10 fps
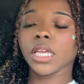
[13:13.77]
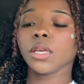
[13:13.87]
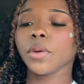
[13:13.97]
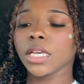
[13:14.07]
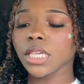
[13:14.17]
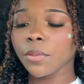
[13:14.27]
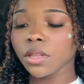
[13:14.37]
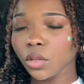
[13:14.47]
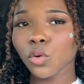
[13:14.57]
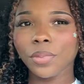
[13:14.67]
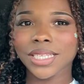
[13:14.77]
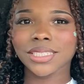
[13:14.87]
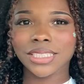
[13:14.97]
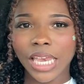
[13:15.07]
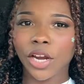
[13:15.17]
Anyways, I'm a little bit
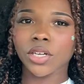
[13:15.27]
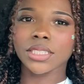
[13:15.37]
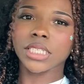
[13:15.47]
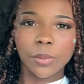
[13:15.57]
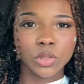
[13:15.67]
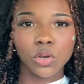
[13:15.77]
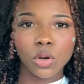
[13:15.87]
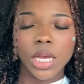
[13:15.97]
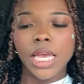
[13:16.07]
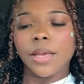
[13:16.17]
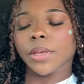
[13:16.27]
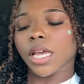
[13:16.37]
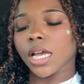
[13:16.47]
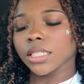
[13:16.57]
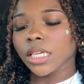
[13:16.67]
scared and skeptical
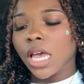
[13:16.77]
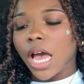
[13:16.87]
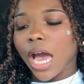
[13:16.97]
because